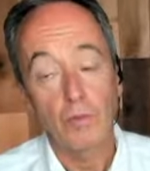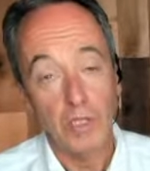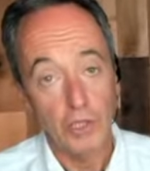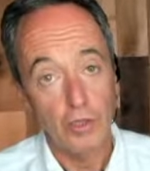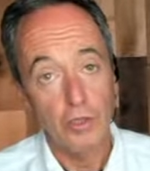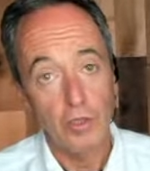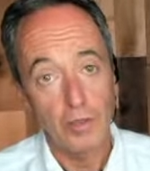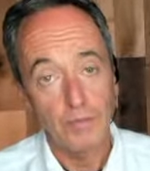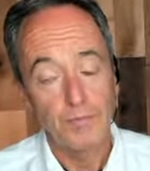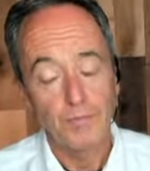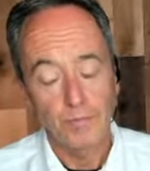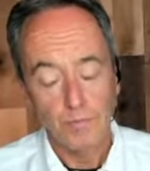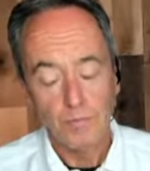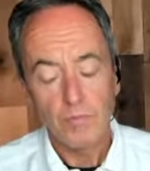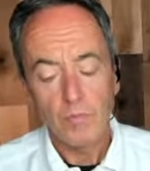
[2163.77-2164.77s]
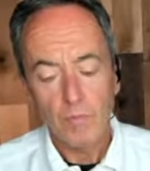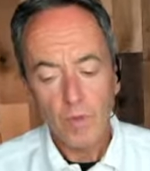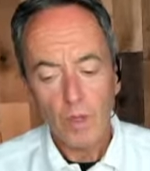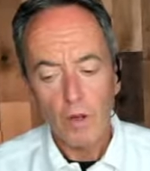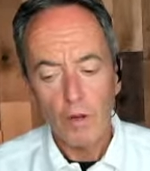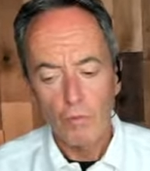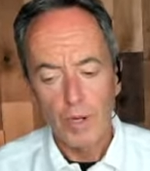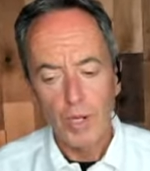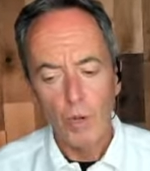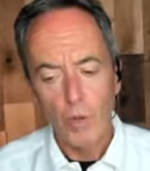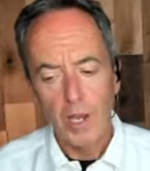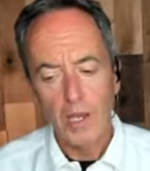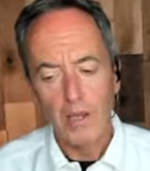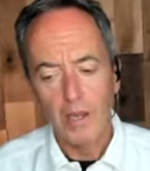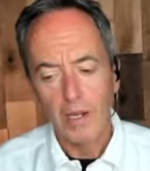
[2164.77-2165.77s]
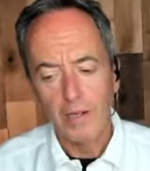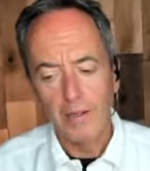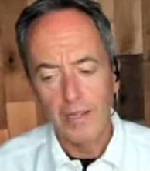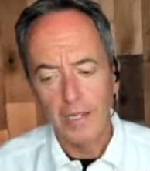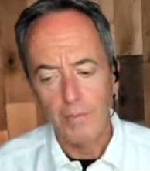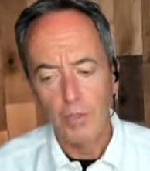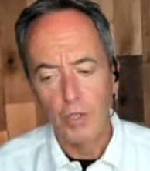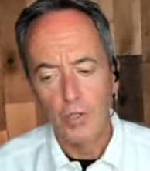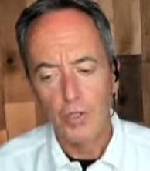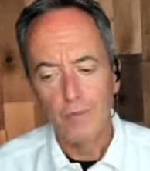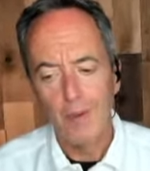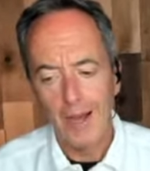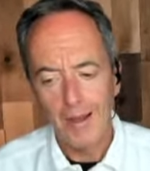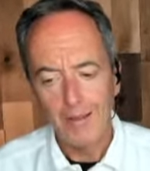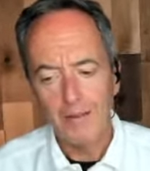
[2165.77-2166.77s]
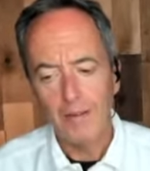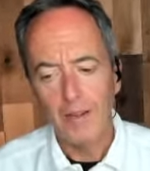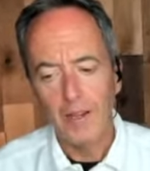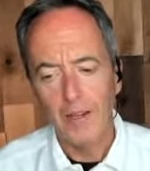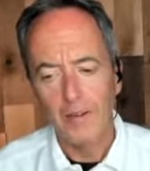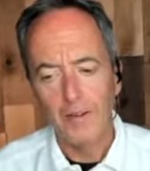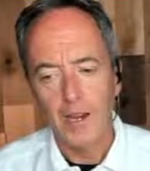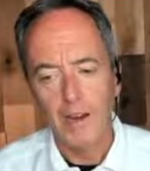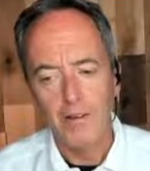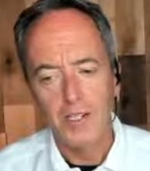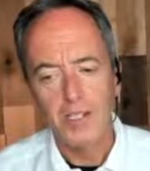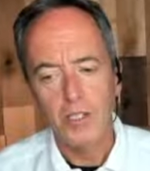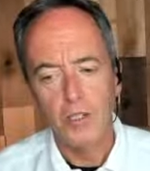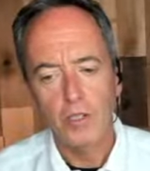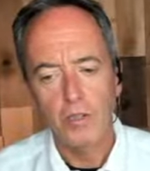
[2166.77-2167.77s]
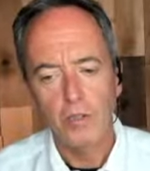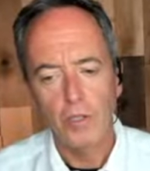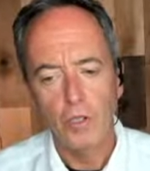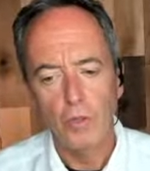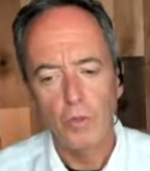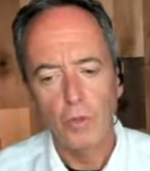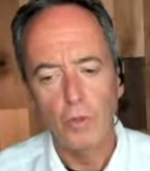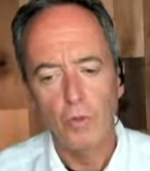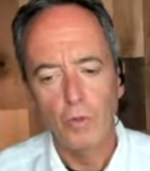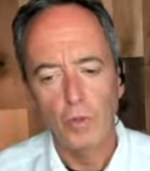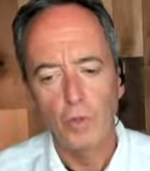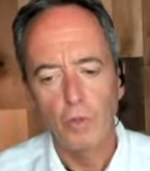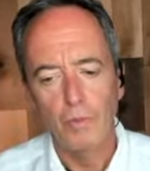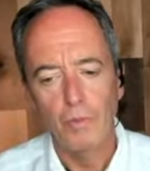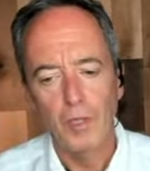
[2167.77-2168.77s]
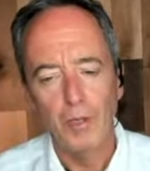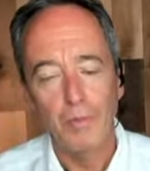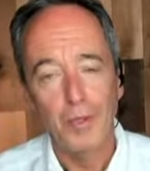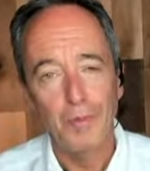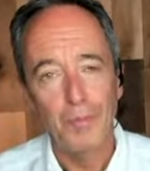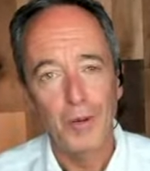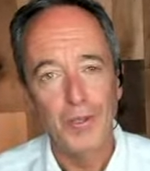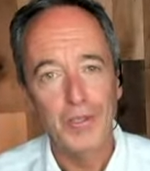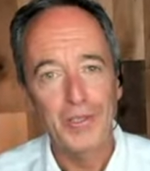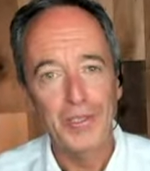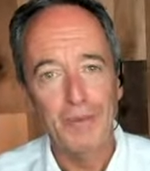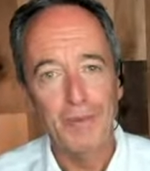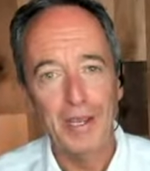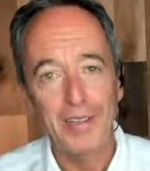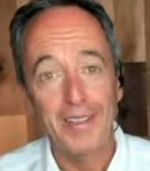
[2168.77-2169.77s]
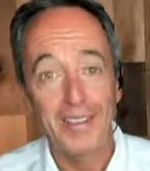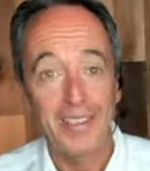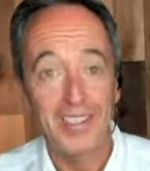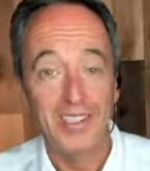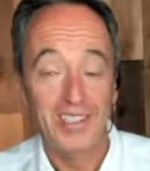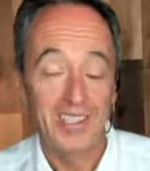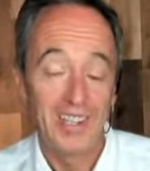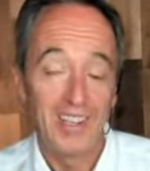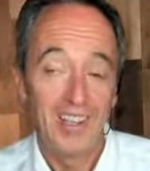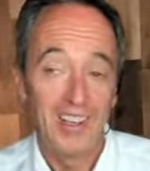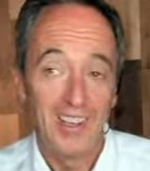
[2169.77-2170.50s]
register right away and claim your spot, and guarantee you'll be able to participate in this.